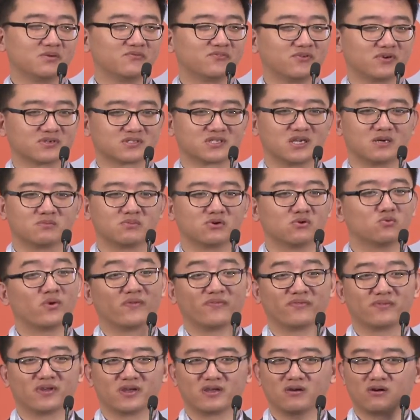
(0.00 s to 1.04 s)
for example,
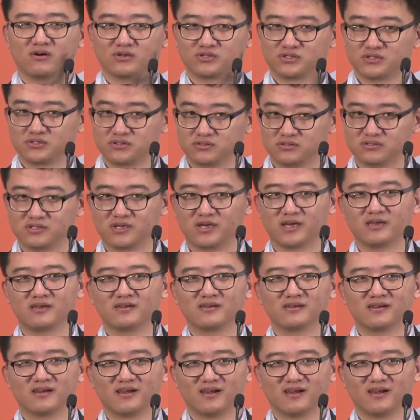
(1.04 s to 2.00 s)
1 day or 2 days,